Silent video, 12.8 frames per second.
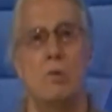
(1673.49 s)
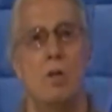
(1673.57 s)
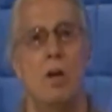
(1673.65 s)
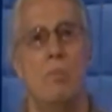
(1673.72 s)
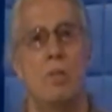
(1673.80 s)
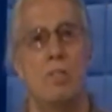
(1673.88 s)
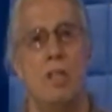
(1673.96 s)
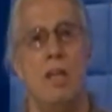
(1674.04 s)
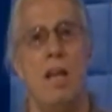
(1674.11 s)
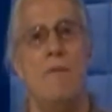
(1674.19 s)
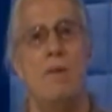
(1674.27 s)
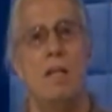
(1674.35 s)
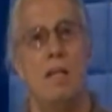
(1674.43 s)
would almost
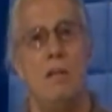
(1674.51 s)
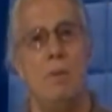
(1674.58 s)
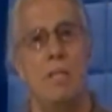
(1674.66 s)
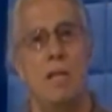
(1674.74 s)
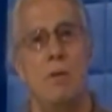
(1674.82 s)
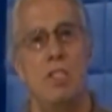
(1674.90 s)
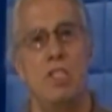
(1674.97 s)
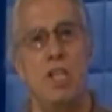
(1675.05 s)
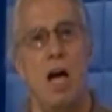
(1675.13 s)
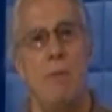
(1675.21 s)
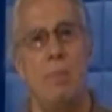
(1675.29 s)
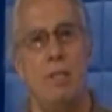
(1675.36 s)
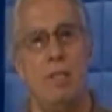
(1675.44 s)
inevitably become a
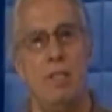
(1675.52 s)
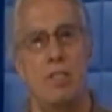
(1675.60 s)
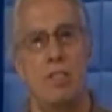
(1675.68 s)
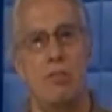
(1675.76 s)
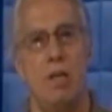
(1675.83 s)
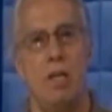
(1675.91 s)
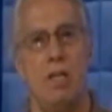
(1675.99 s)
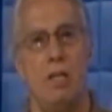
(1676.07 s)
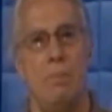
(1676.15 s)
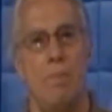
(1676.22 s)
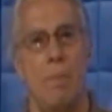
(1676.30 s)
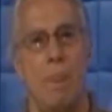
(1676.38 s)
shaman in this training.